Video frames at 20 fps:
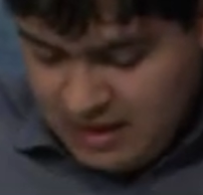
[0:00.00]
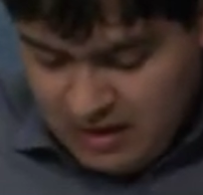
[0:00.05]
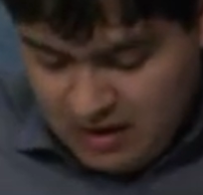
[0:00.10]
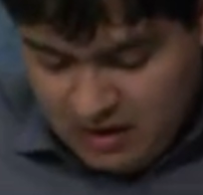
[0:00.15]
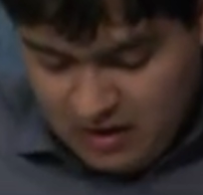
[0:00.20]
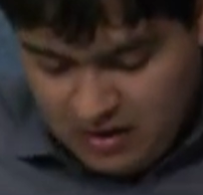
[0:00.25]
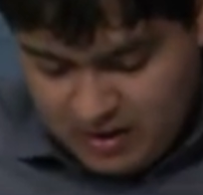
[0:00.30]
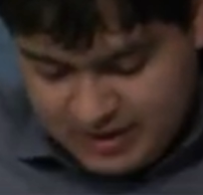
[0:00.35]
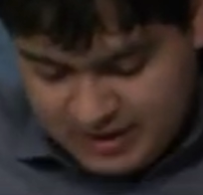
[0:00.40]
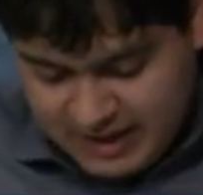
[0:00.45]

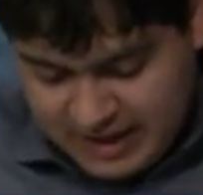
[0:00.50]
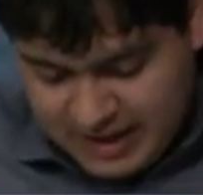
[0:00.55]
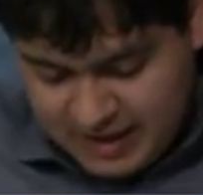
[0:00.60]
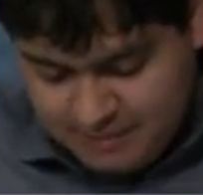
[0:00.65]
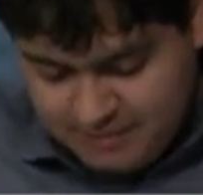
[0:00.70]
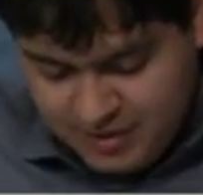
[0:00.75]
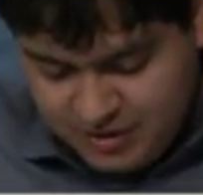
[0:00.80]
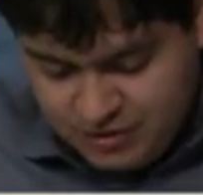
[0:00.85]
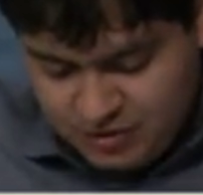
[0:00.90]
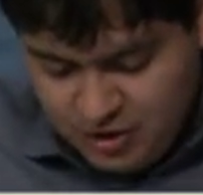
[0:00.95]
on
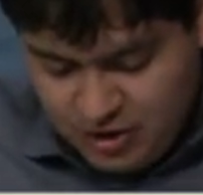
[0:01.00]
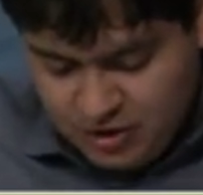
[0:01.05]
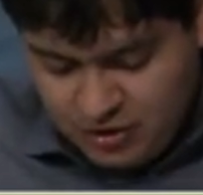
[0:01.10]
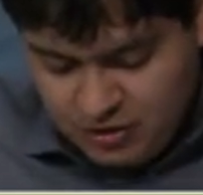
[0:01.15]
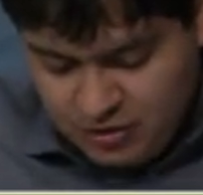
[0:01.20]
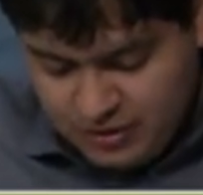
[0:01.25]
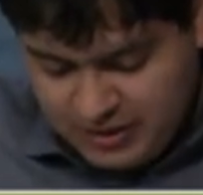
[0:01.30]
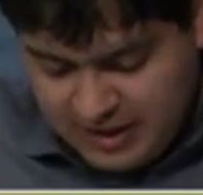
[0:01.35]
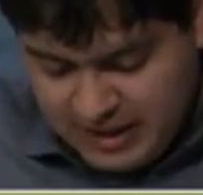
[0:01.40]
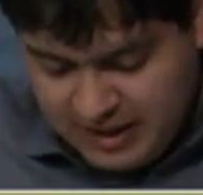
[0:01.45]
campus
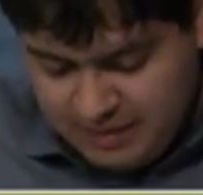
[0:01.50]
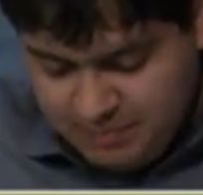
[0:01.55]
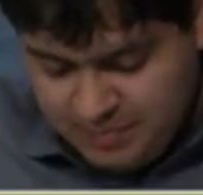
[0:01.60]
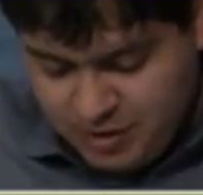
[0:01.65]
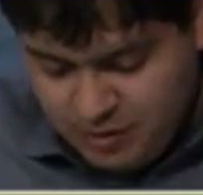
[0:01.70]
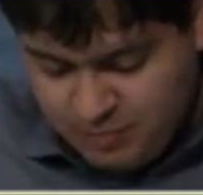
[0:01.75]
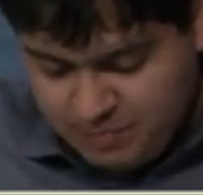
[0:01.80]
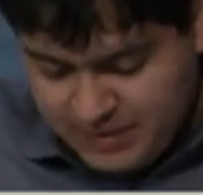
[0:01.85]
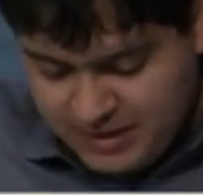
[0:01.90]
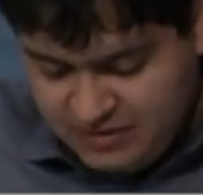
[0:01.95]
could keep
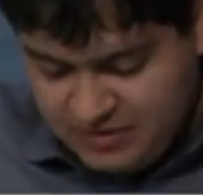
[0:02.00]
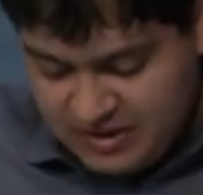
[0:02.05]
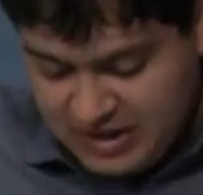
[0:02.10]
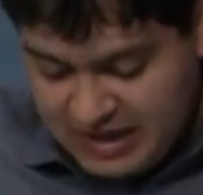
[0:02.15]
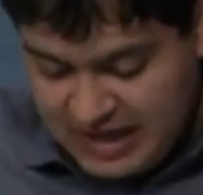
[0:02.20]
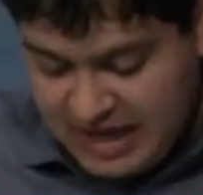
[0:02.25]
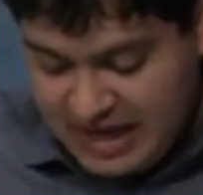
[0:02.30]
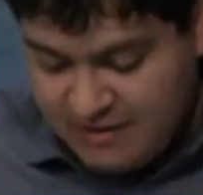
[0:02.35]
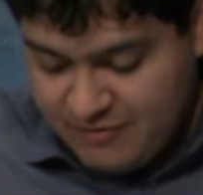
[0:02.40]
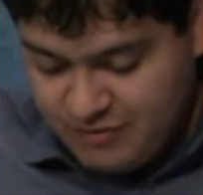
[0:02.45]
you busy
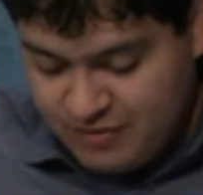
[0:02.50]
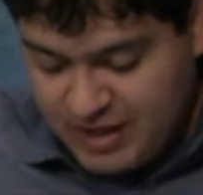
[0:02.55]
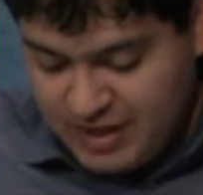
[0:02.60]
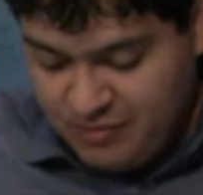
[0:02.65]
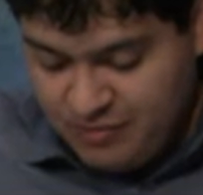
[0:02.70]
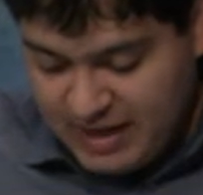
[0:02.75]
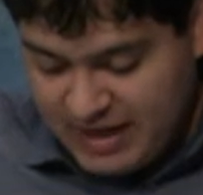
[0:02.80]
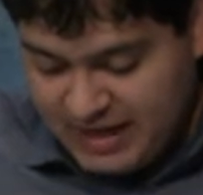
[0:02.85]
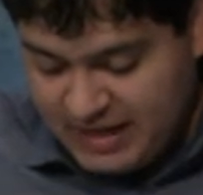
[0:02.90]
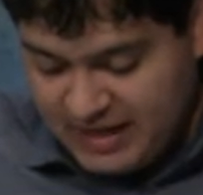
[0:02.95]
every
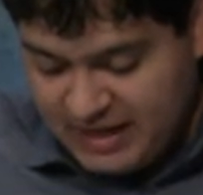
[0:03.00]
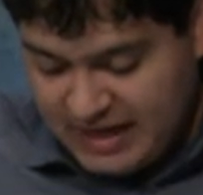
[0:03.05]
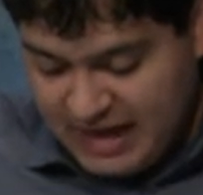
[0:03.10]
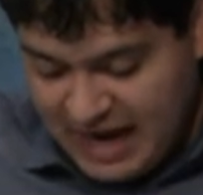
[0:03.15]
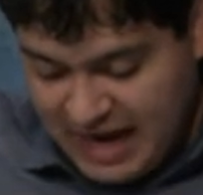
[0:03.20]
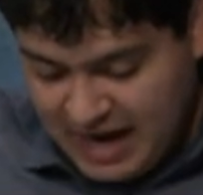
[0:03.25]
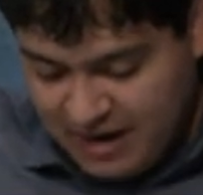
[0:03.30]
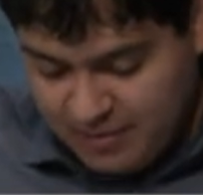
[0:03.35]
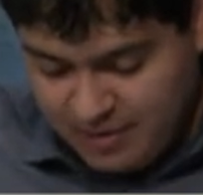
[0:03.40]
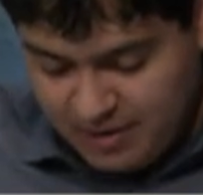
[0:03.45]
waking
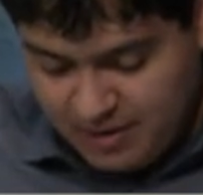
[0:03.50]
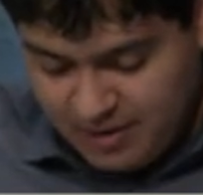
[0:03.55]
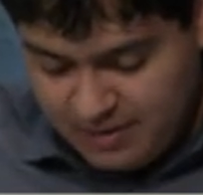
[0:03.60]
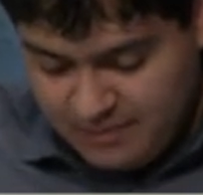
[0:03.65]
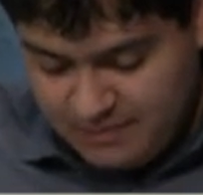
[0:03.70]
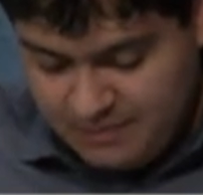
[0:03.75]
hour.